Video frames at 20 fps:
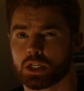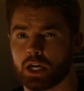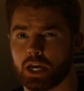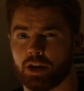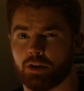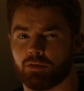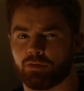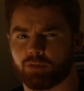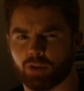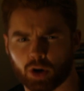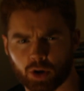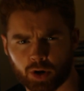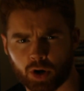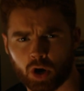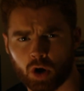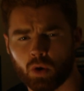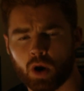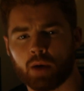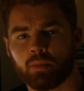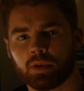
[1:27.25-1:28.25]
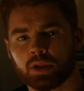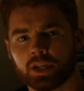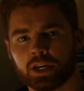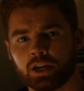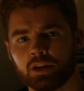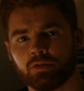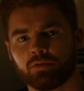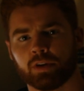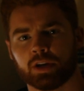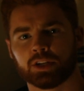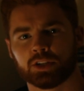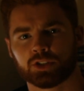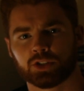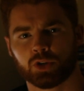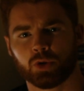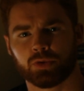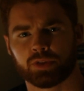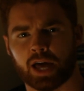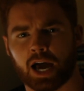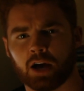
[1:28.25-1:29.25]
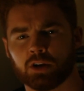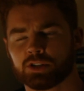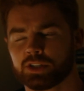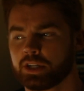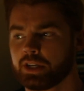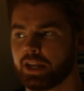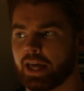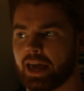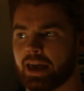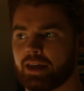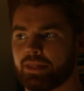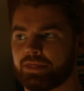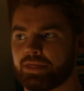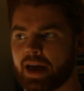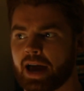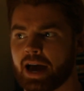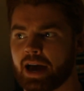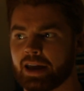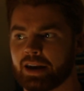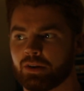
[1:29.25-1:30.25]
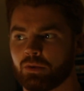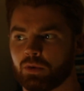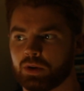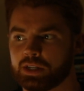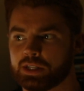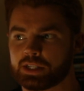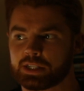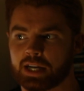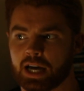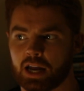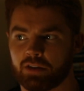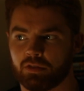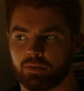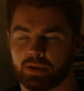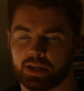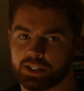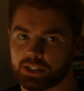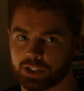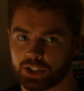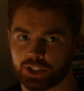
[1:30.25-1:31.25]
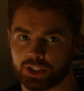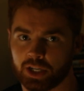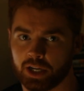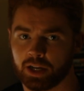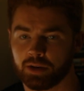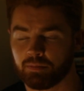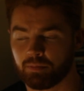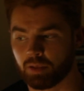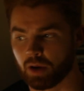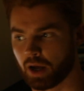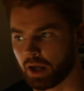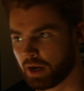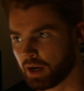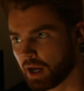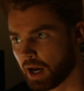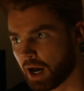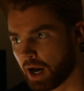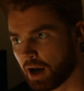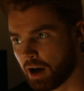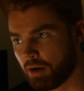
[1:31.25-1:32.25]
Inferno, I believe, in 2000, and that was kind of a piece of shit, but